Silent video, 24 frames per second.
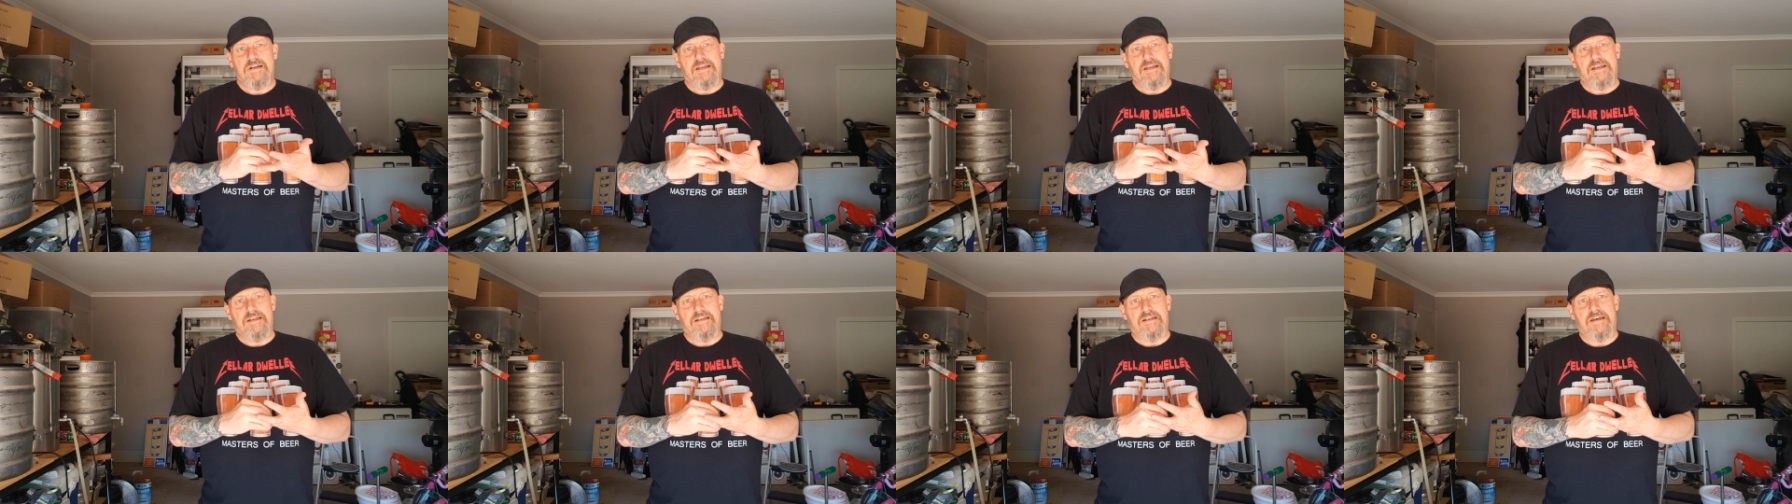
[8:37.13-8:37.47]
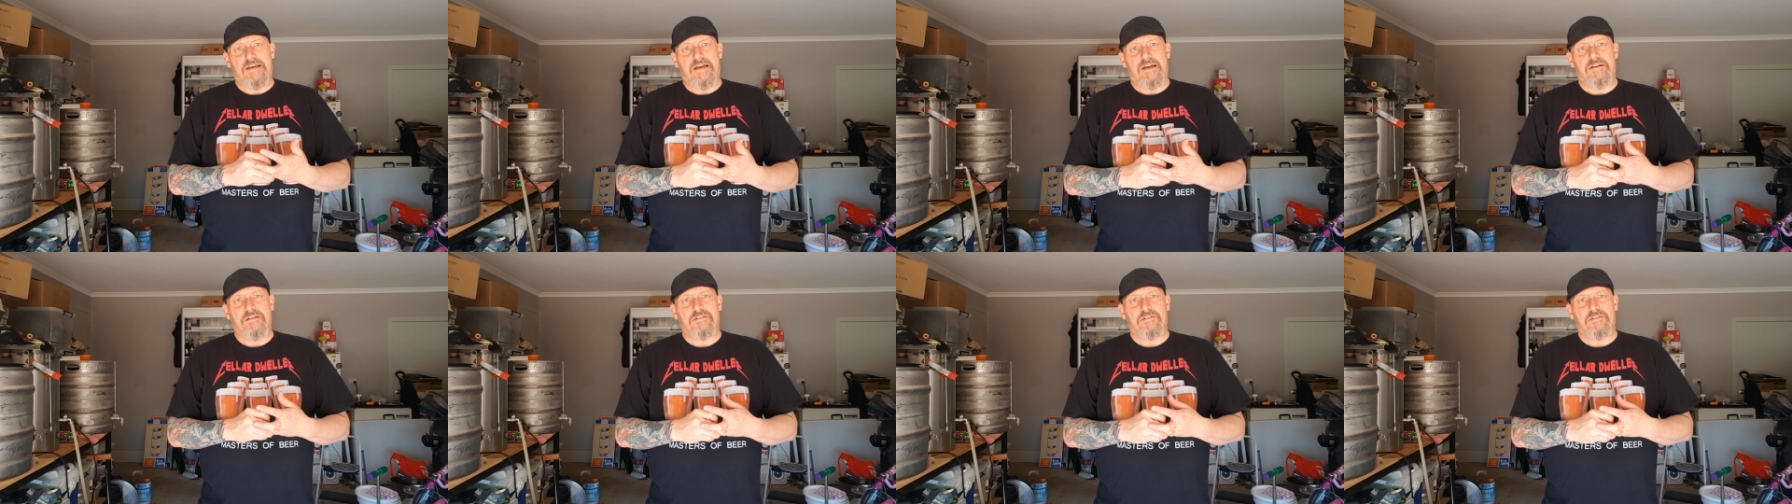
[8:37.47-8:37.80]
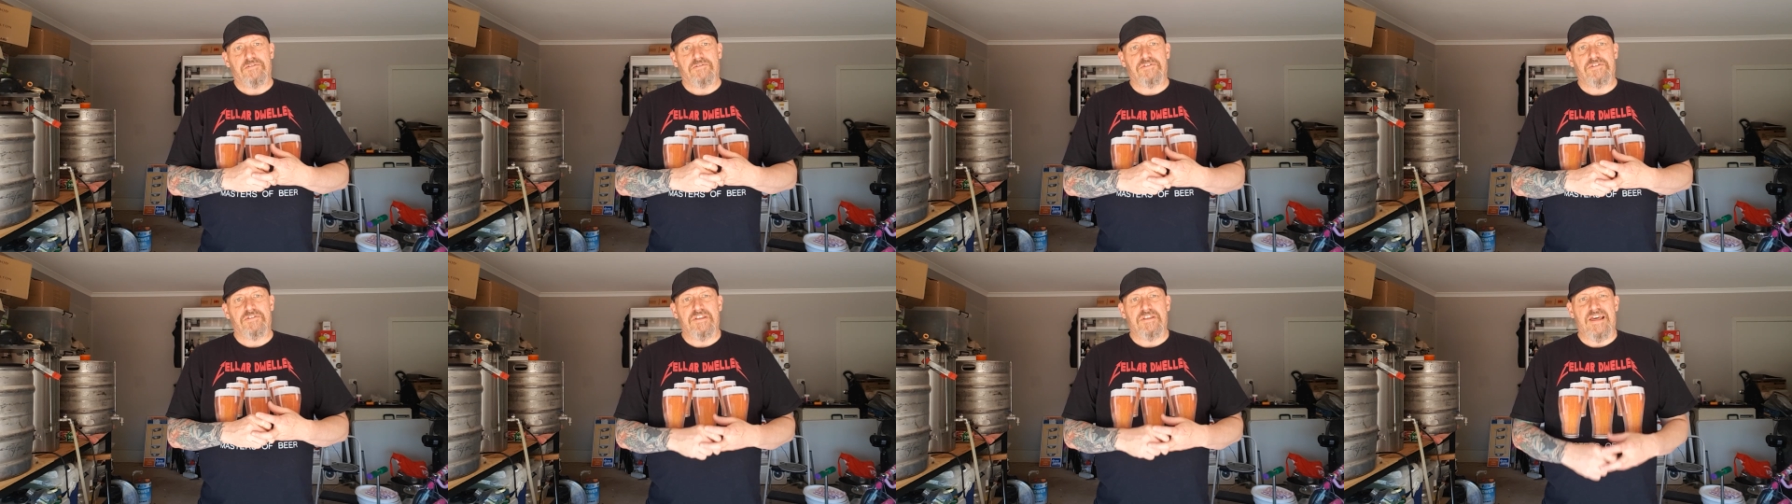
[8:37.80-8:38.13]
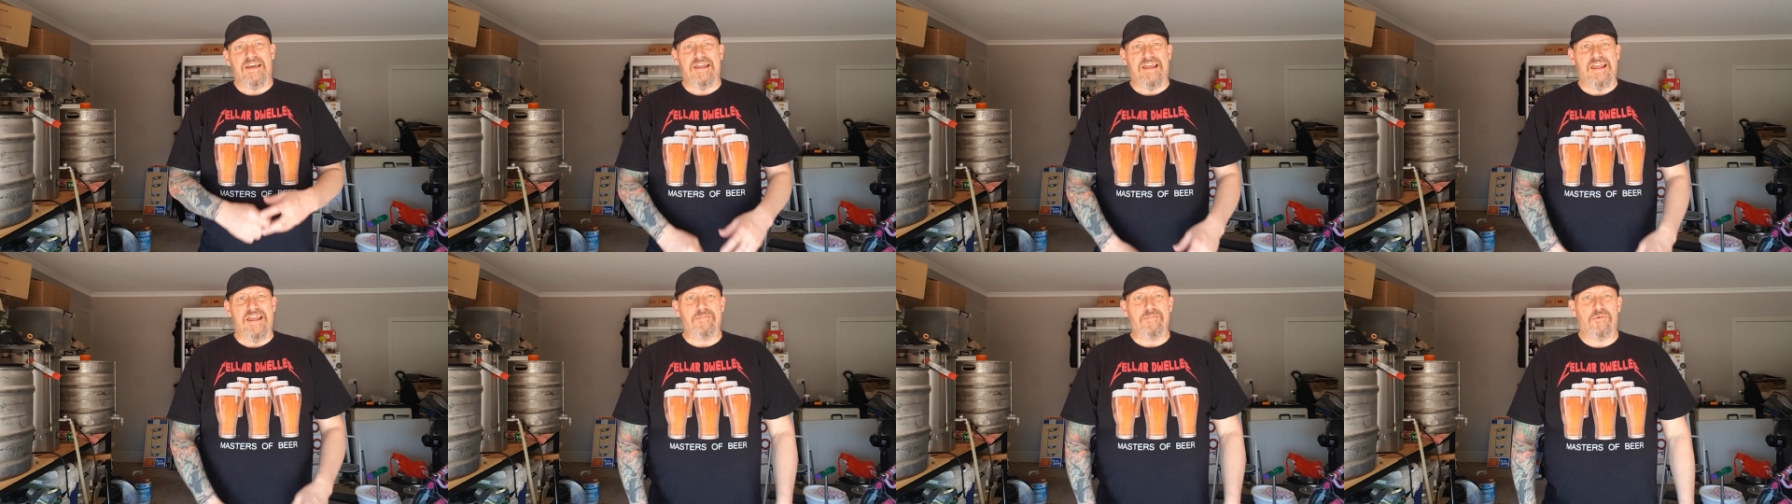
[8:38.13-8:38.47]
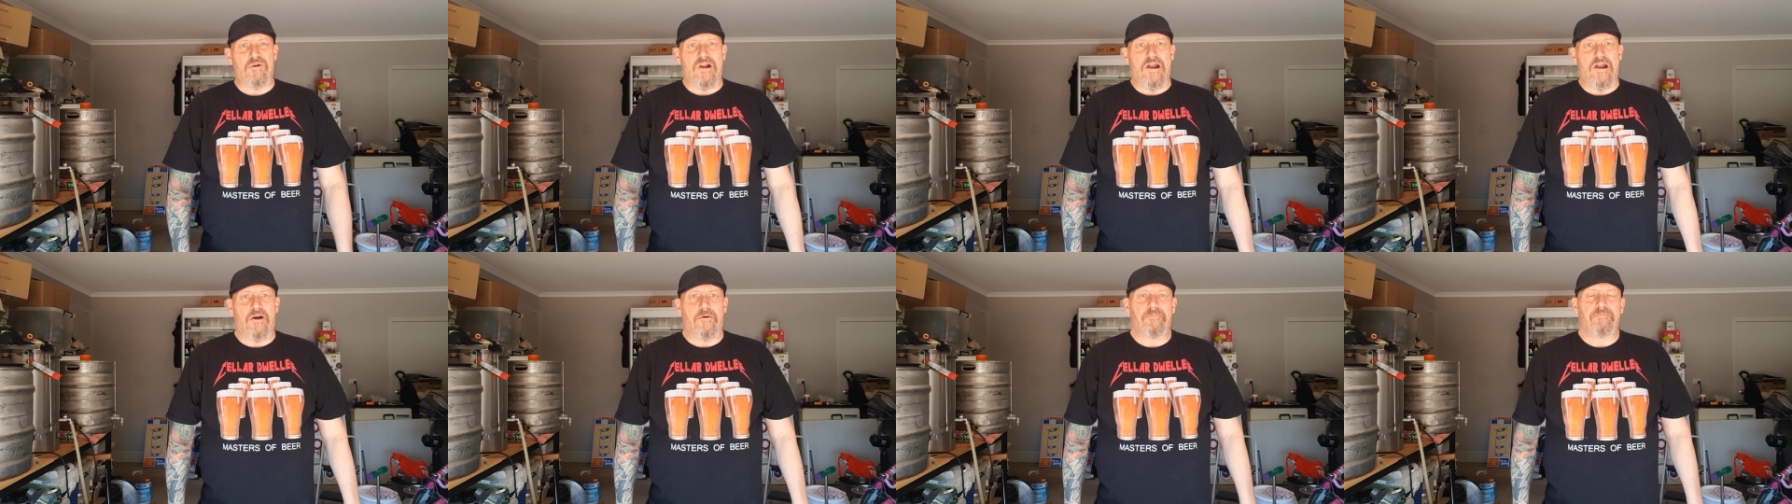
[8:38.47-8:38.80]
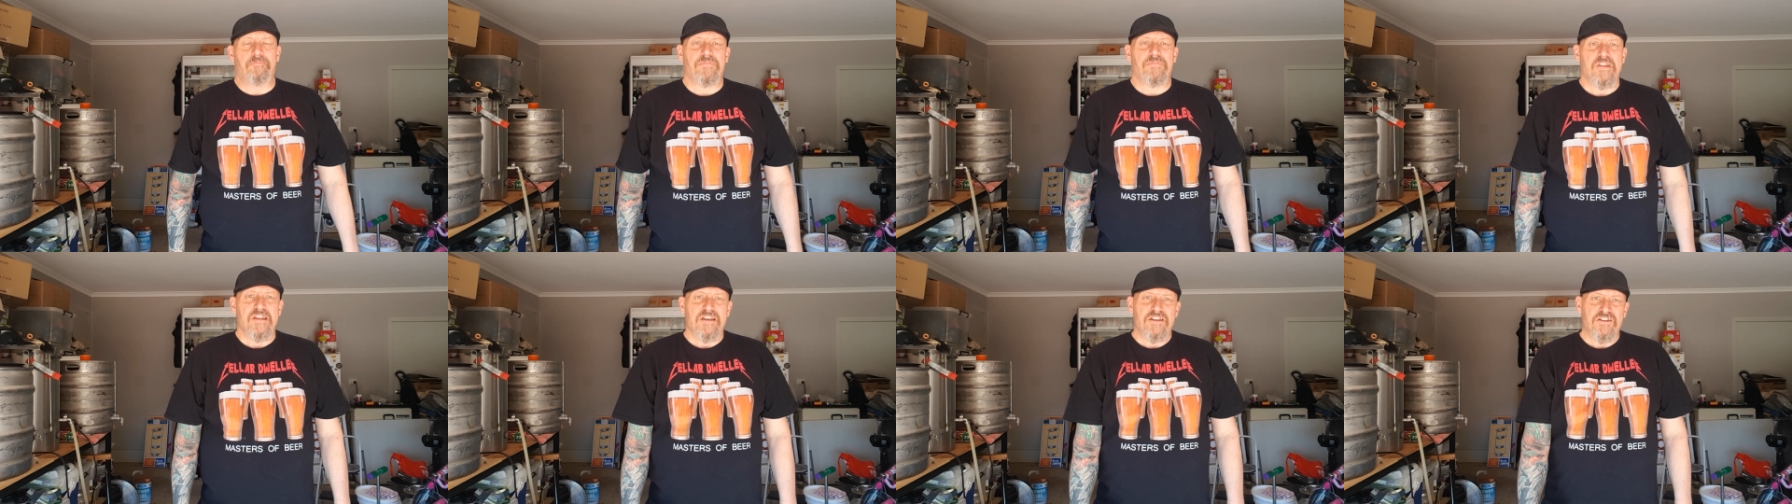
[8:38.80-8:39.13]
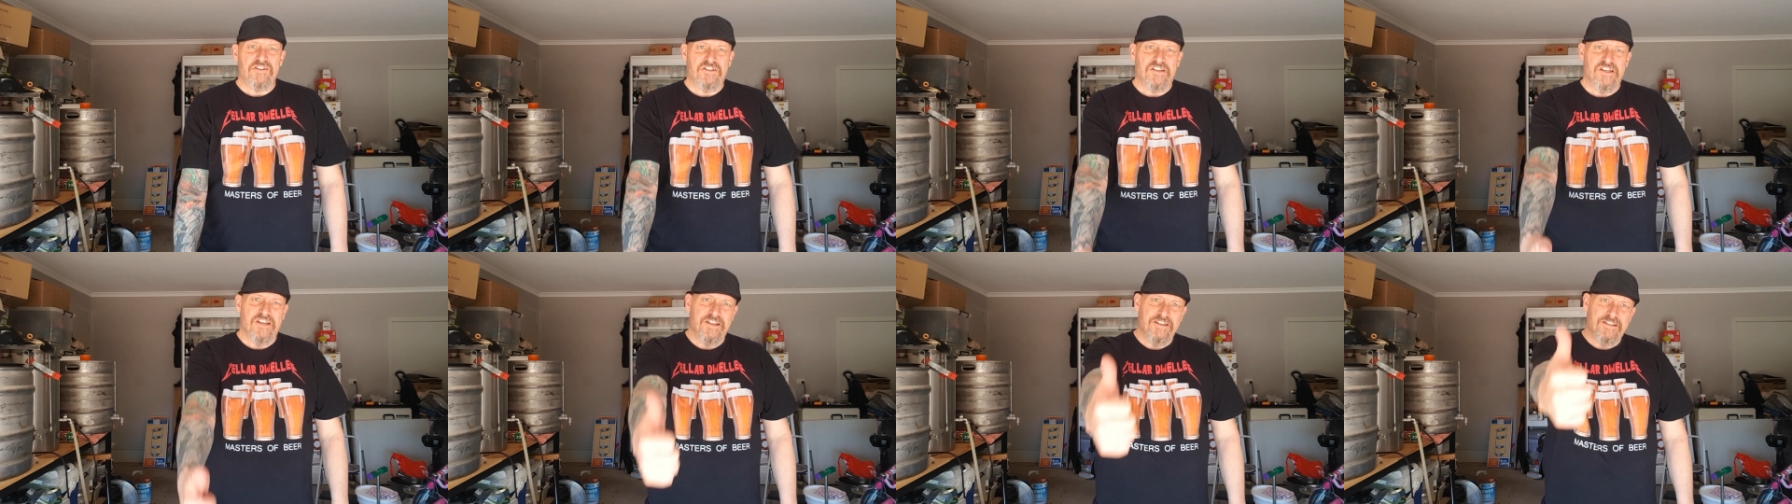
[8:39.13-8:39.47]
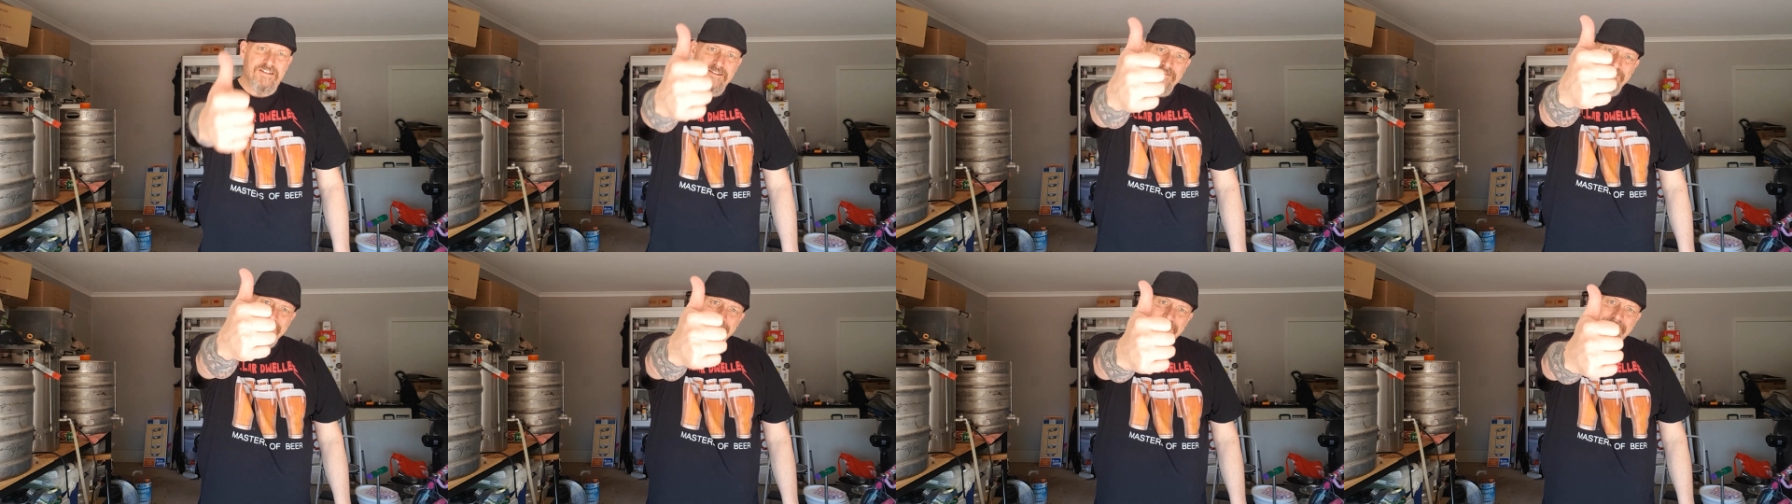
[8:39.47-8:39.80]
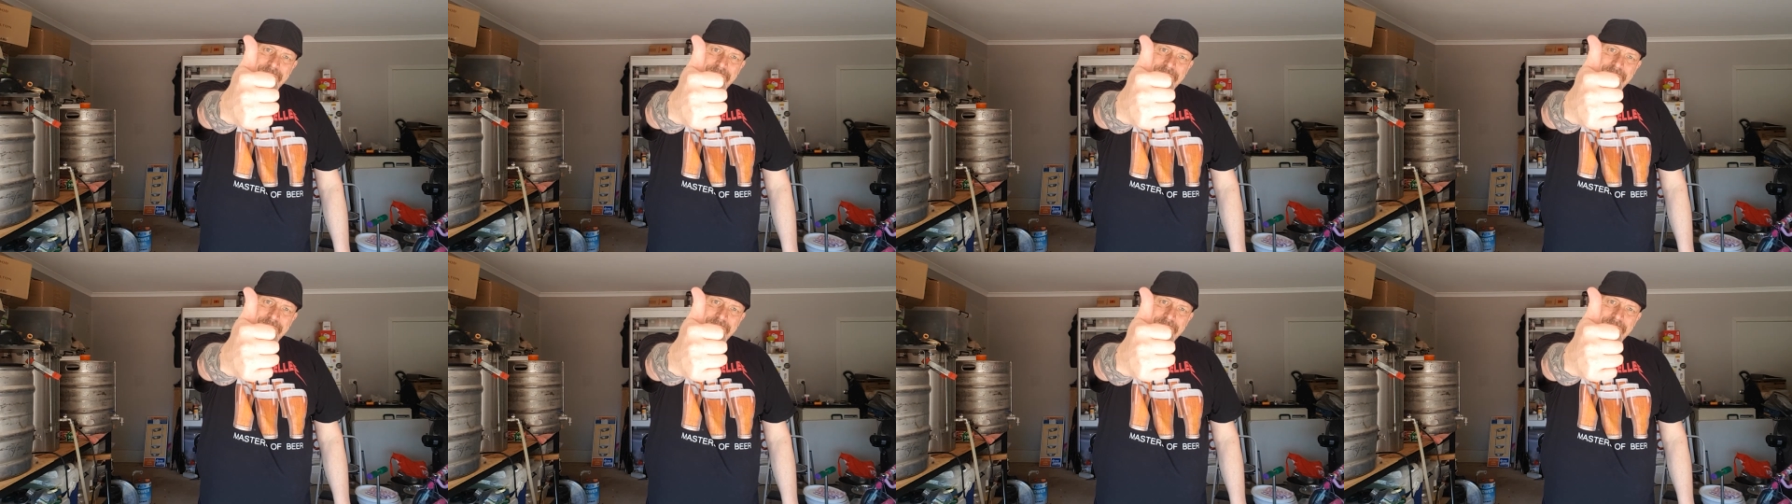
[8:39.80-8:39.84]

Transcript: and you'll see that amber ale. Cheers.